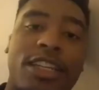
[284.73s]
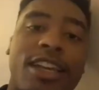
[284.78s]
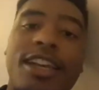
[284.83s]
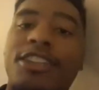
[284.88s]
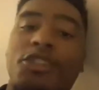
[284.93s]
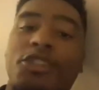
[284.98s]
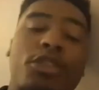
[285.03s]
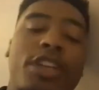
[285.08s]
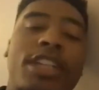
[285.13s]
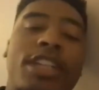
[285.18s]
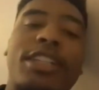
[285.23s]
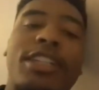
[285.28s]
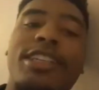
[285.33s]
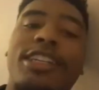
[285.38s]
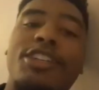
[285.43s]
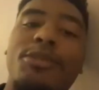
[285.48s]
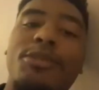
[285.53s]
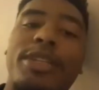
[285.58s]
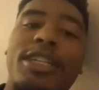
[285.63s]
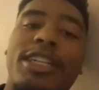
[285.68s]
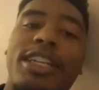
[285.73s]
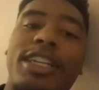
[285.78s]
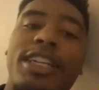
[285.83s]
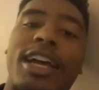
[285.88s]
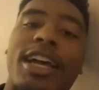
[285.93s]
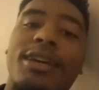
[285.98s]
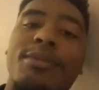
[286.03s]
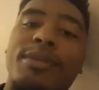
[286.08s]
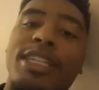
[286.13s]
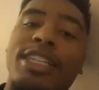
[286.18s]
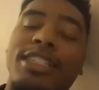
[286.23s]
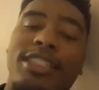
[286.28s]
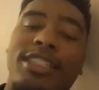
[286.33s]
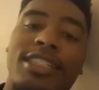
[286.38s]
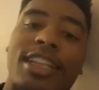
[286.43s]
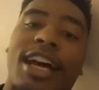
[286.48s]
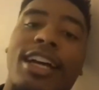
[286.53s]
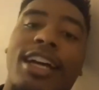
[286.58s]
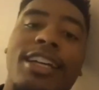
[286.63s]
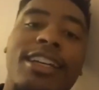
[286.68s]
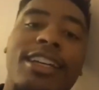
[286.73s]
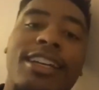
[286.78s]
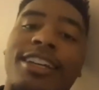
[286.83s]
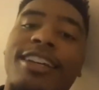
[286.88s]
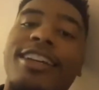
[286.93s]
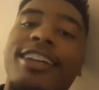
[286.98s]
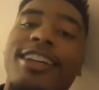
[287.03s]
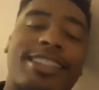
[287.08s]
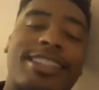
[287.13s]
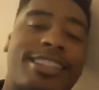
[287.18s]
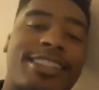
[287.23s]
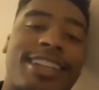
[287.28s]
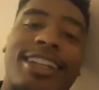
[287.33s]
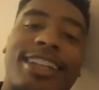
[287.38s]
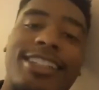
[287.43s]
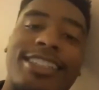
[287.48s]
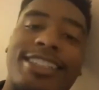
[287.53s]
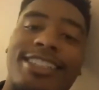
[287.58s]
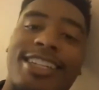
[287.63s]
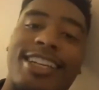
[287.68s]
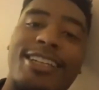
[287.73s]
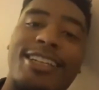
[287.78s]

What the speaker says: You get a little bit of that, but it's not the same.